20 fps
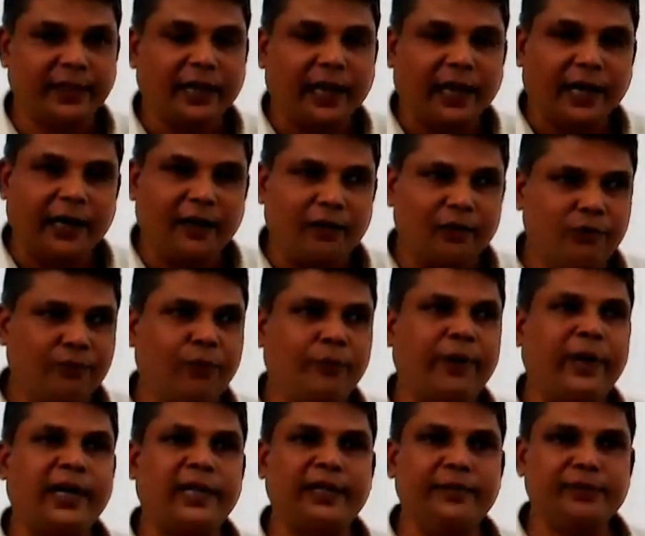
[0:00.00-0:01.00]
How to
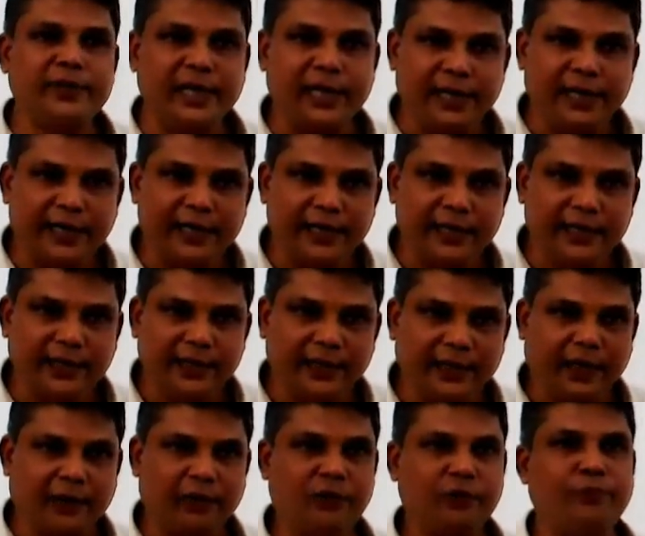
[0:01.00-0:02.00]
provide them skill training,
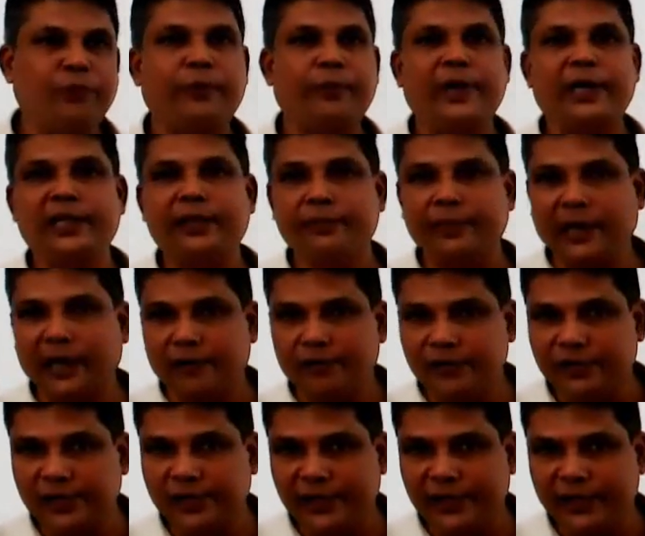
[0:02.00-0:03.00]
how to provide them
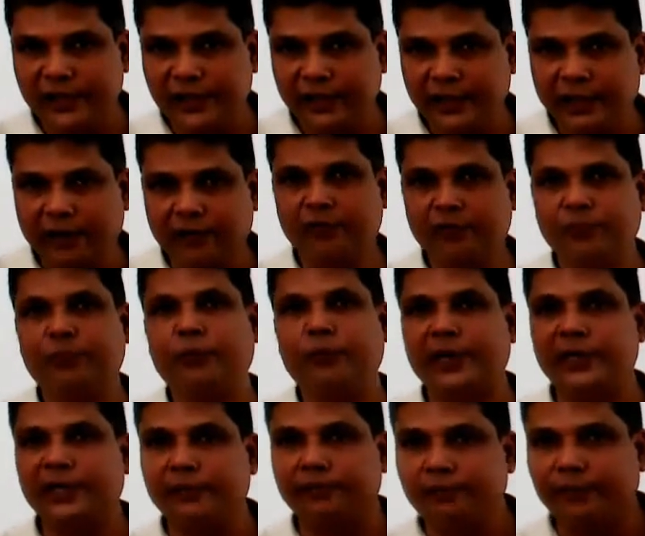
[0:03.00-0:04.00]
counseling, how to provide
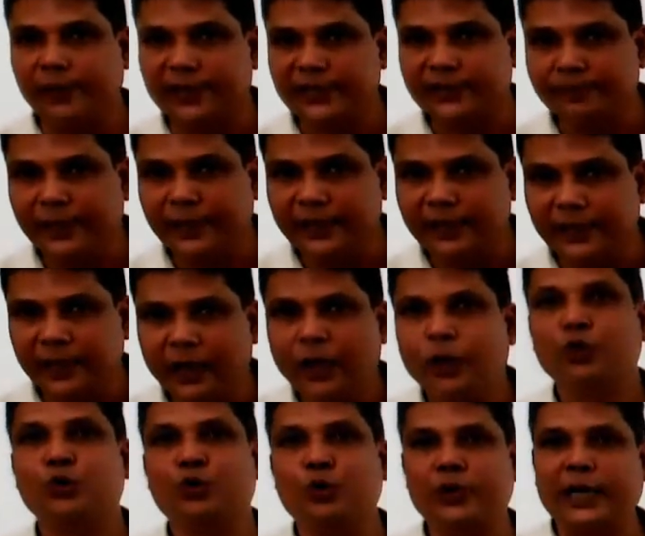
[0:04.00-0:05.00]
them placement so
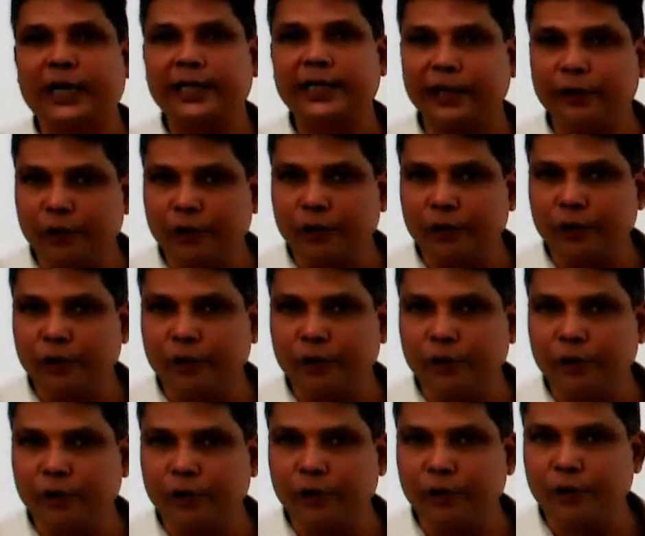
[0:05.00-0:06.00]
that they will not go,
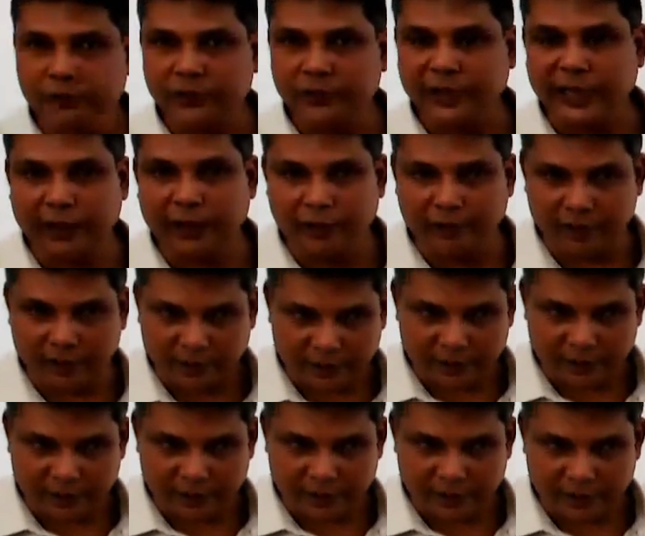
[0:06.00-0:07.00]
they will
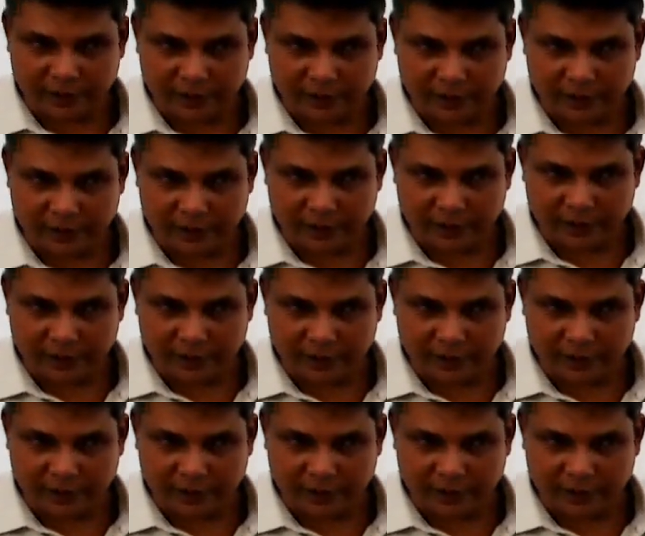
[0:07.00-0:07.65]
stay back.